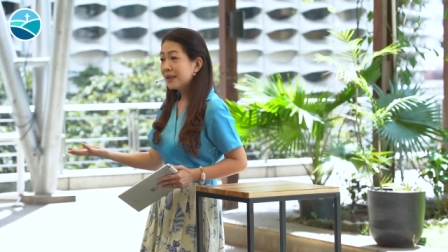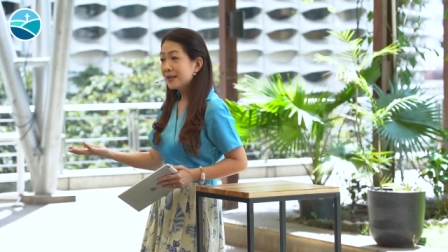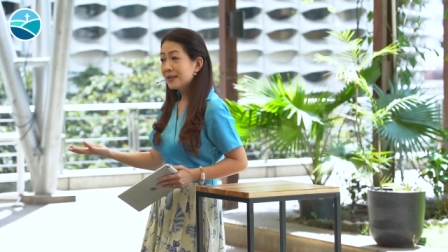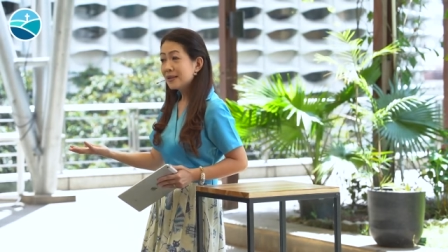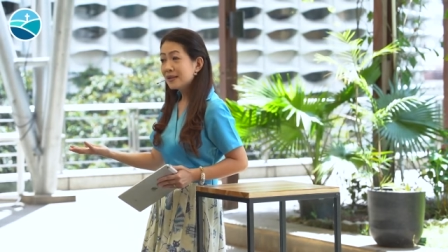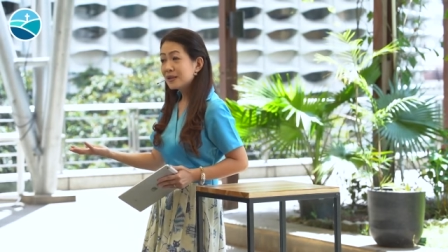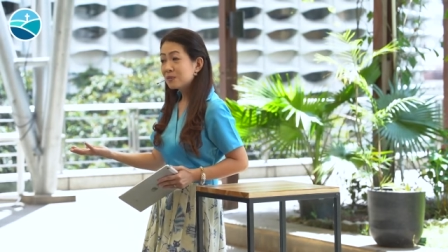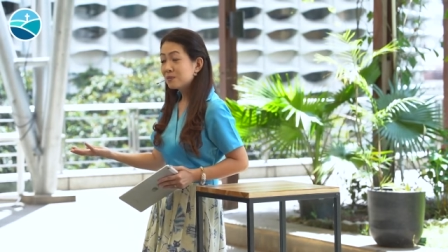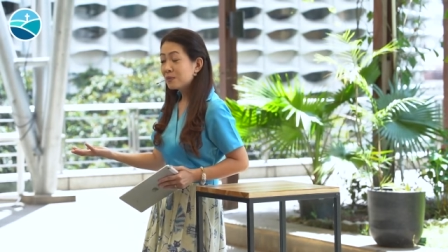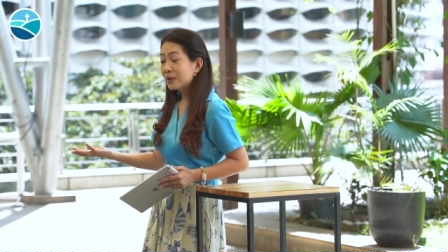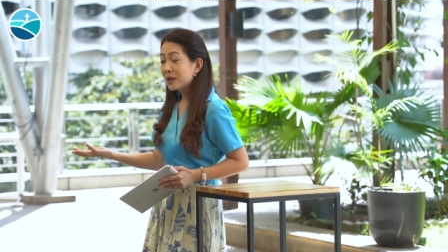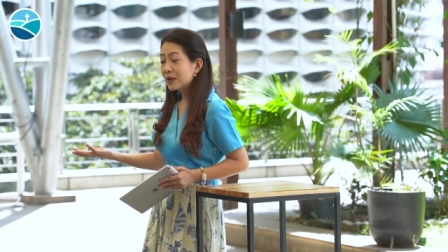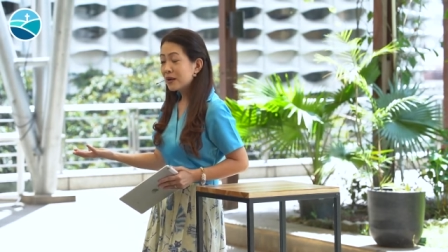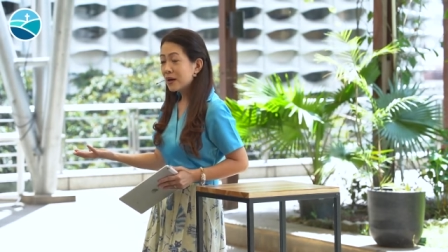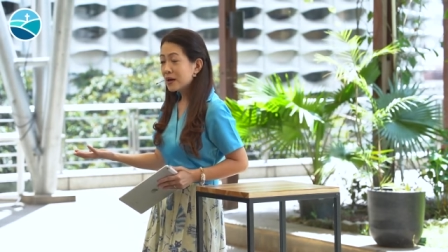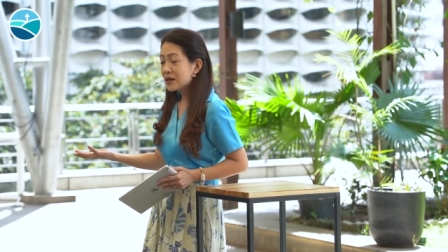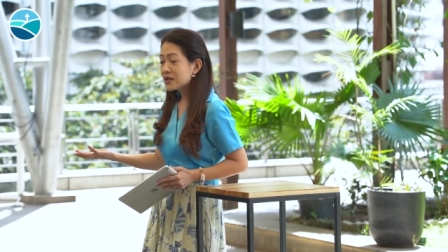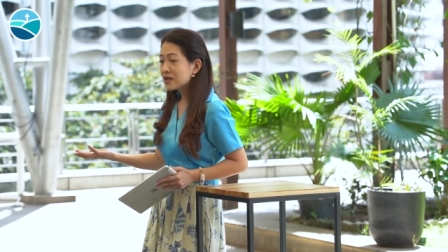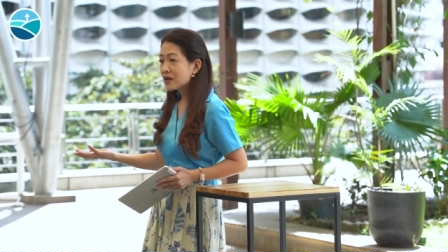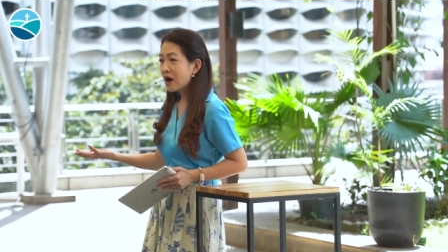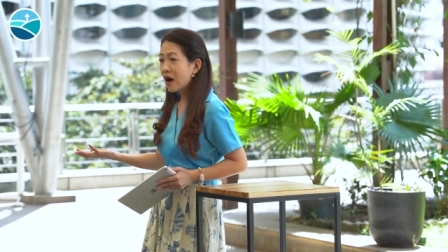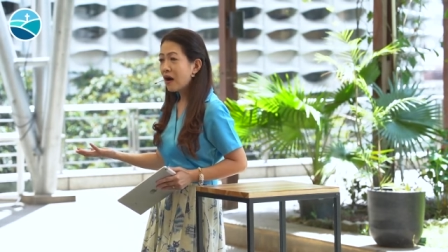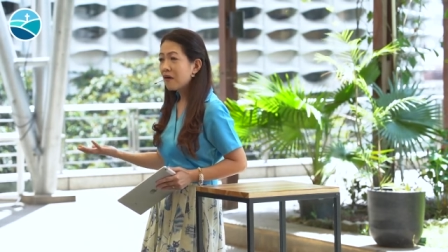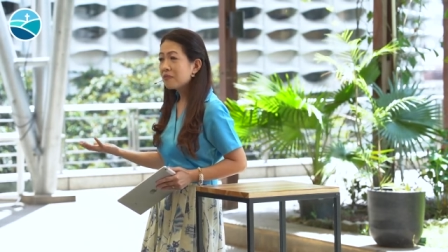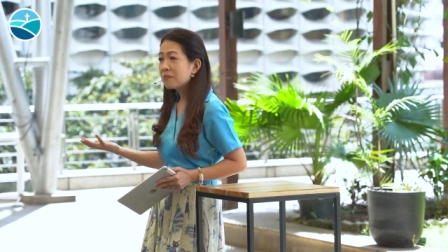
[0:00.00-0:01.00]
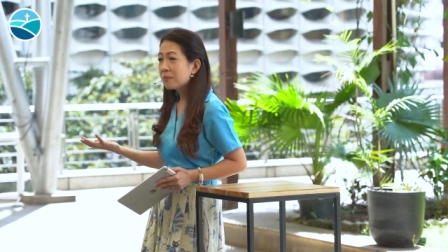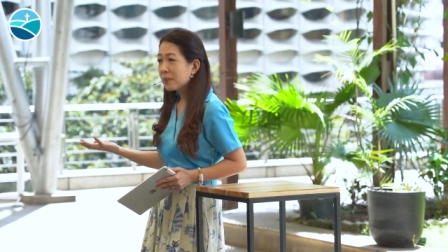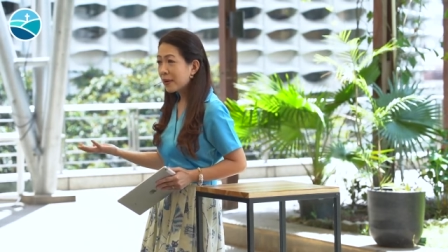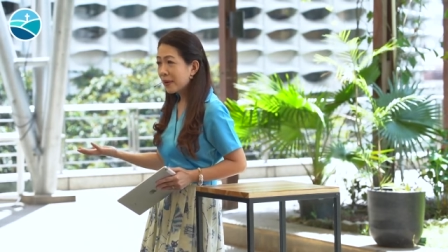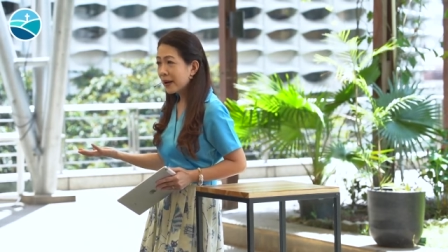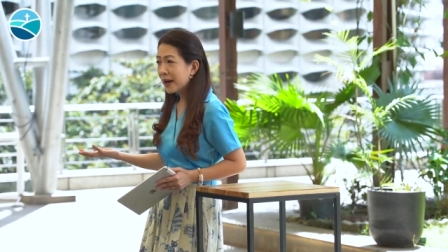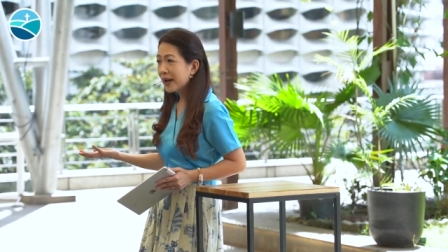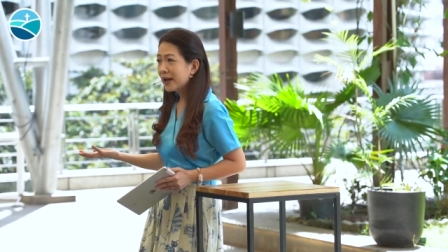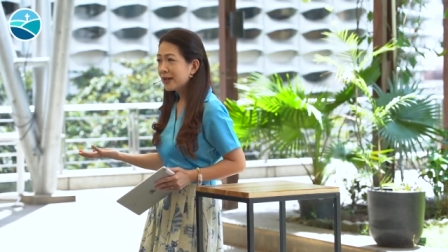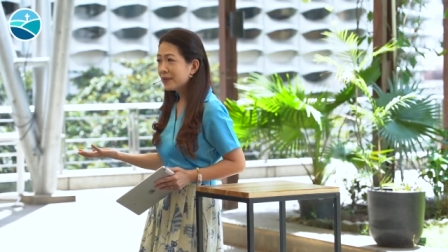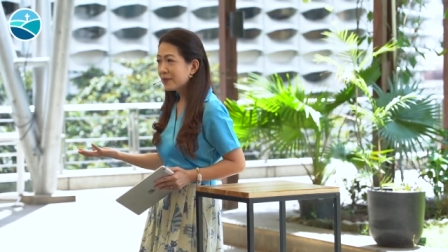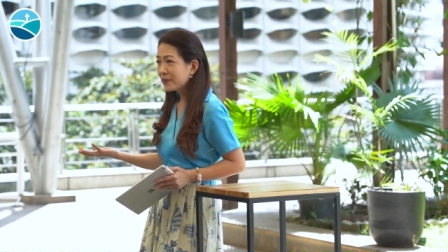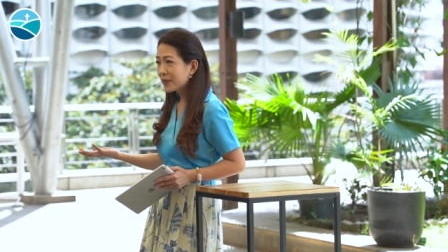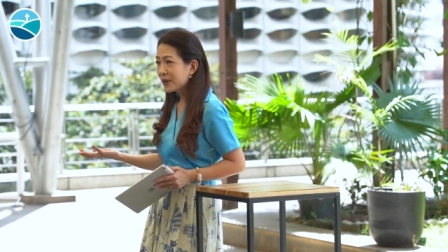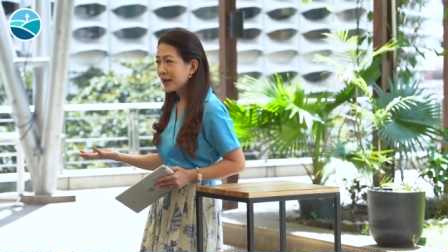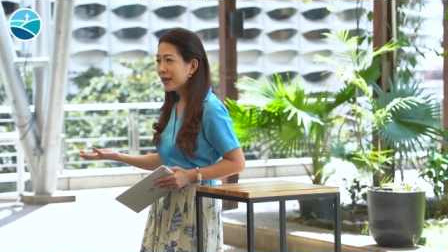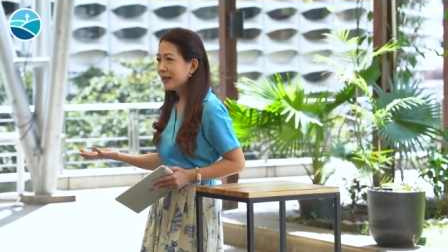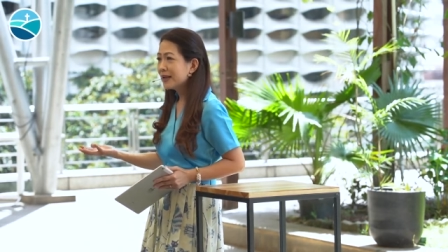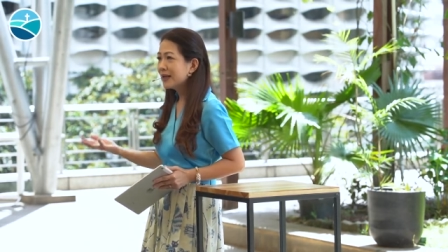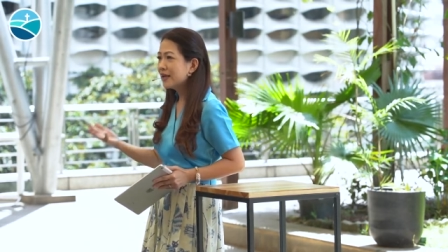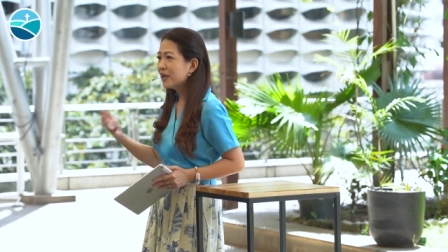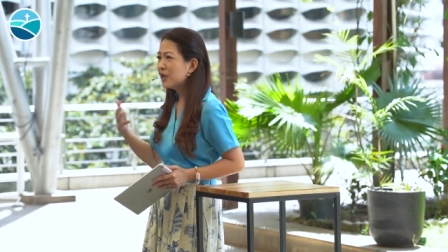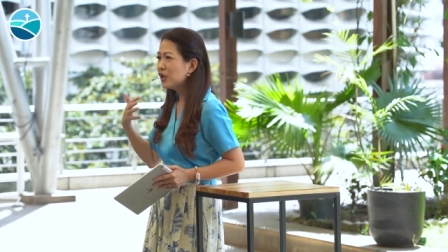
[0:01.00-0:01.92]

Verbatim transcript: this because of pride, right?